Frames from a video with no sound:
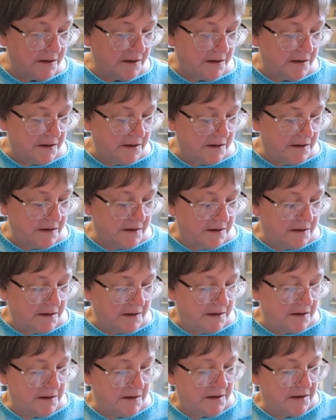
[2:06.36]

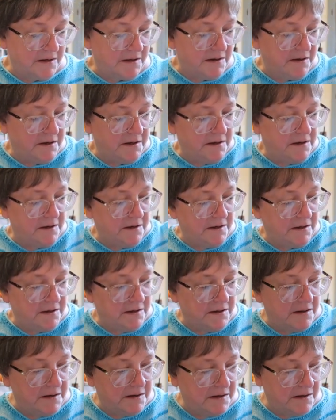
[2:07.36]

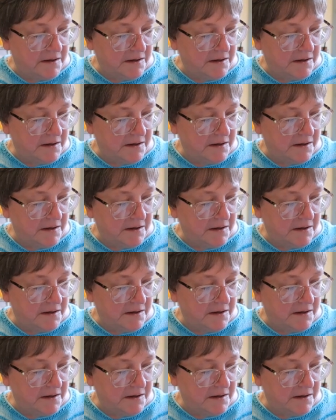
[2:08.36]
(no one is talking)